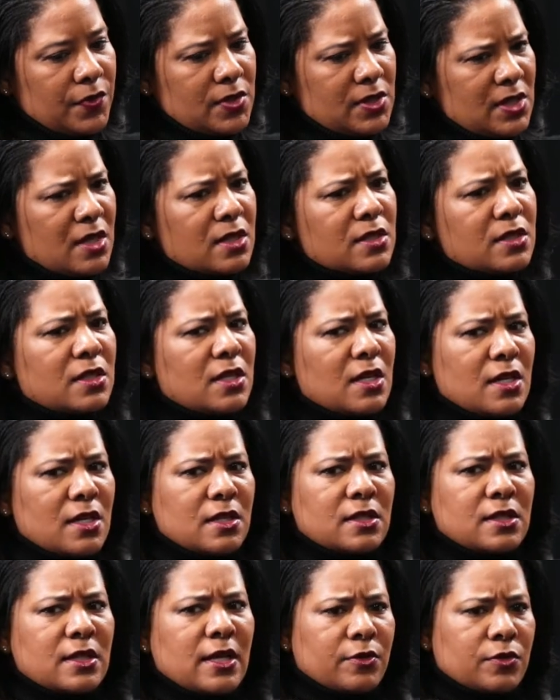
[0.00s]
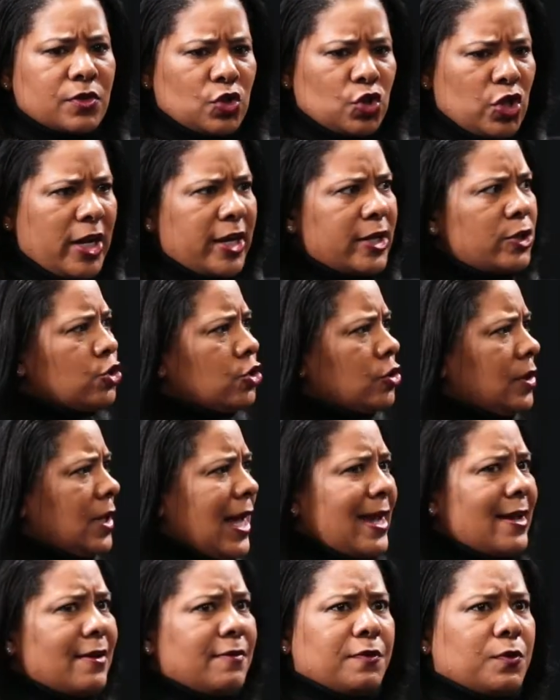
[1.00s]
things that'll change your
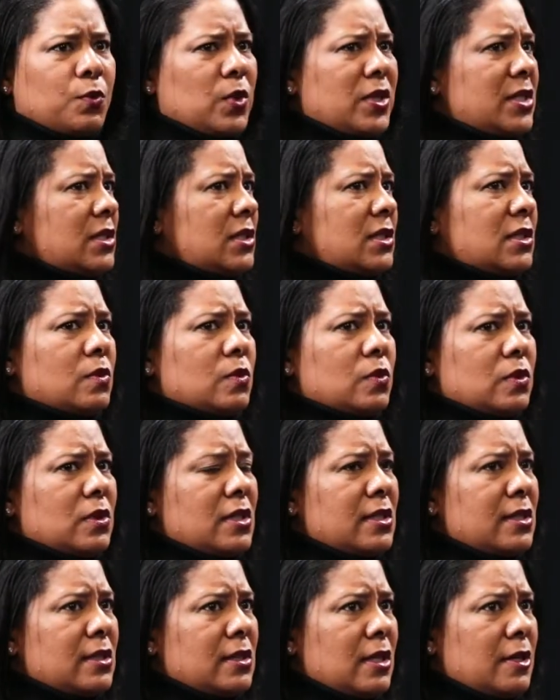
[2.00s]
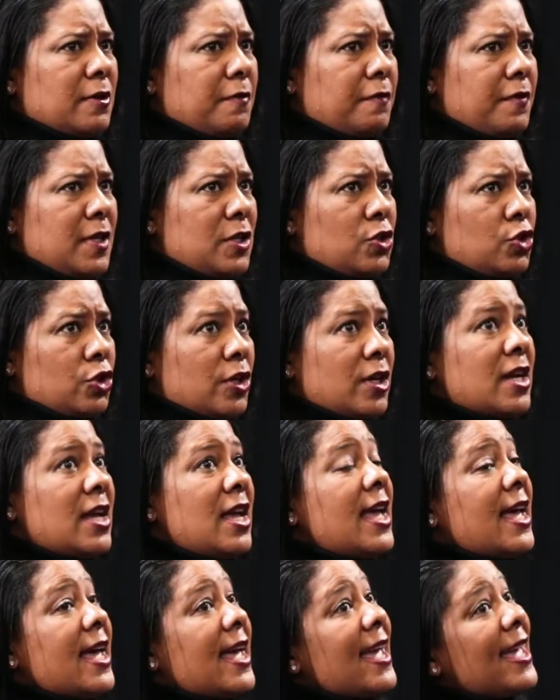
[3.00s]
life is their feature,
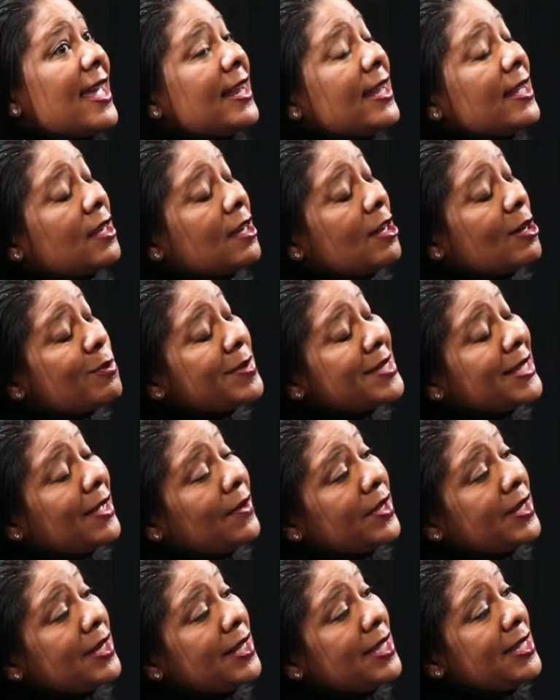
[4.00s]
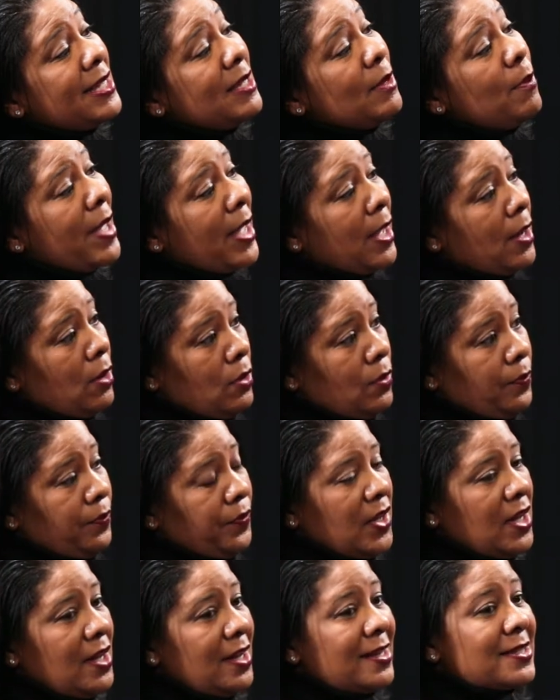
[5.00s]
and it comes out in email.
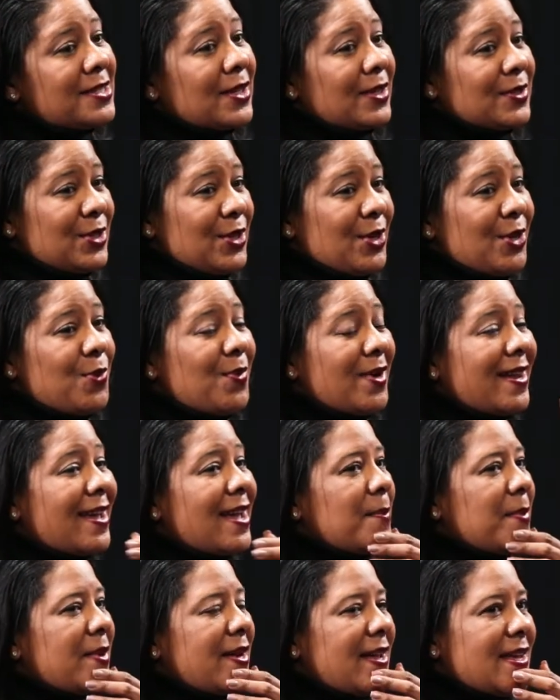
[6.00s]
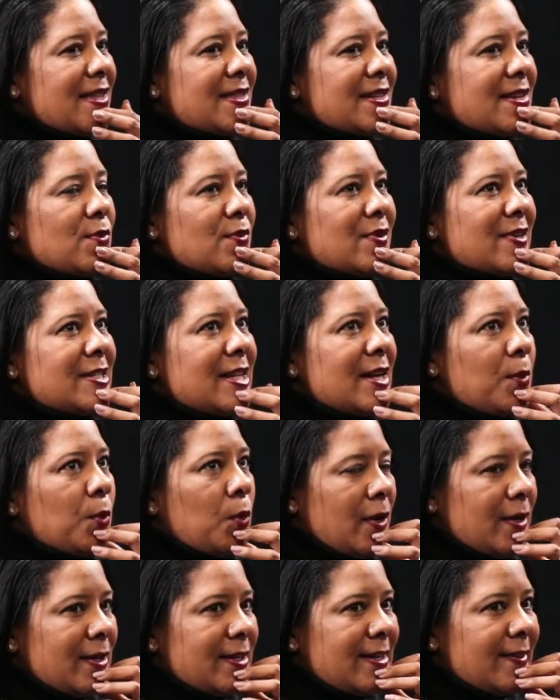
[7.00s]
So I'll tell you what happened, Anthony. One day I'm
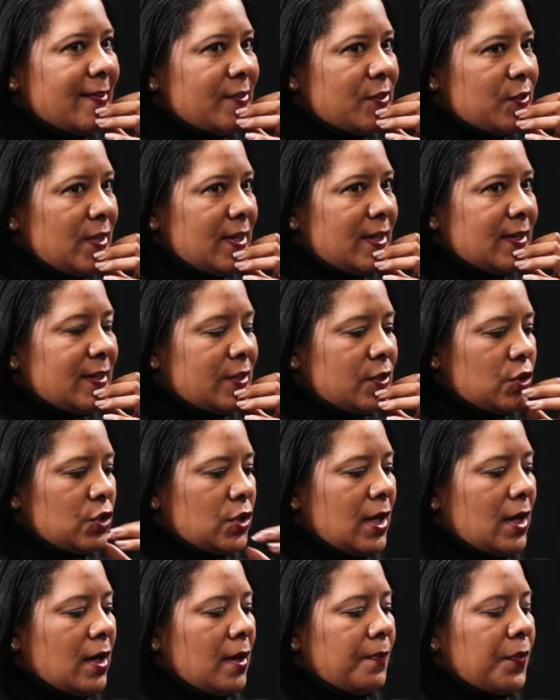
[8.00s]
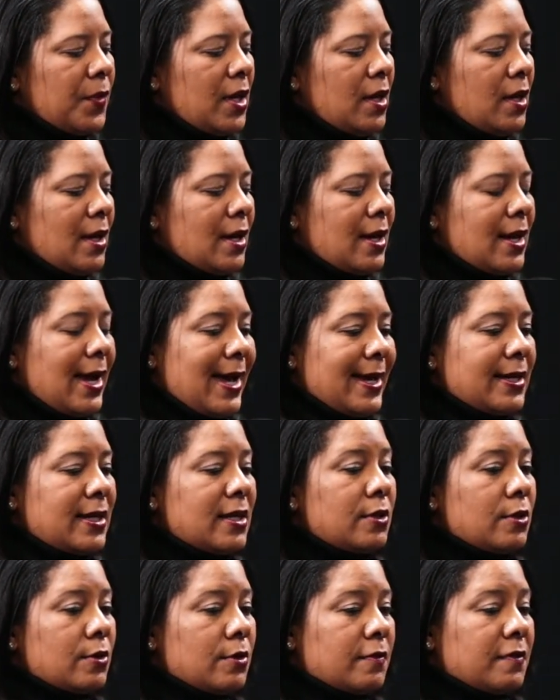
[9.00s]
walking down the street at lunchtime. I
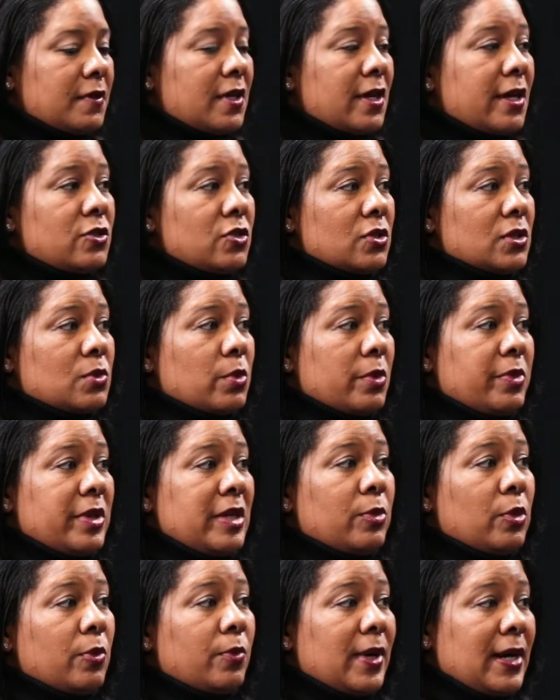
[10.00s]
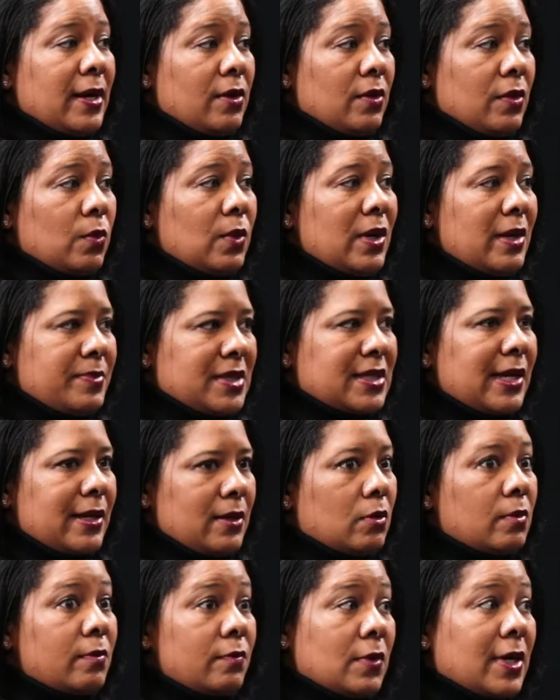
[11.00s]
get notifications what people buy on the
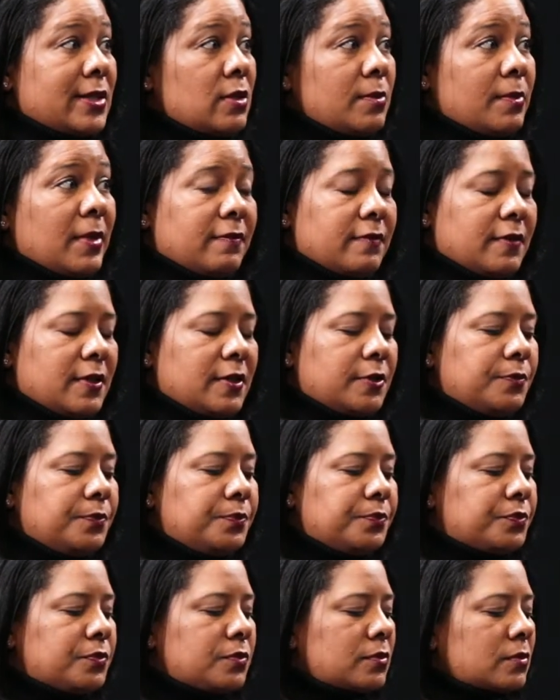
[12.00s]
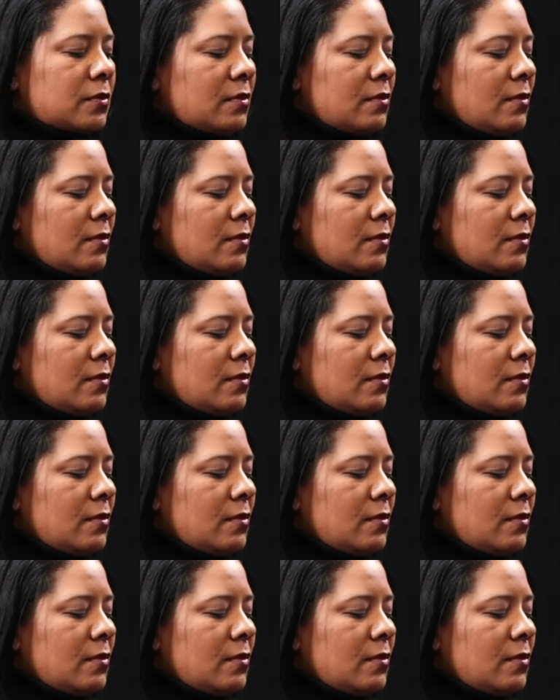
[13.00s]
website right to my phone. Yeah,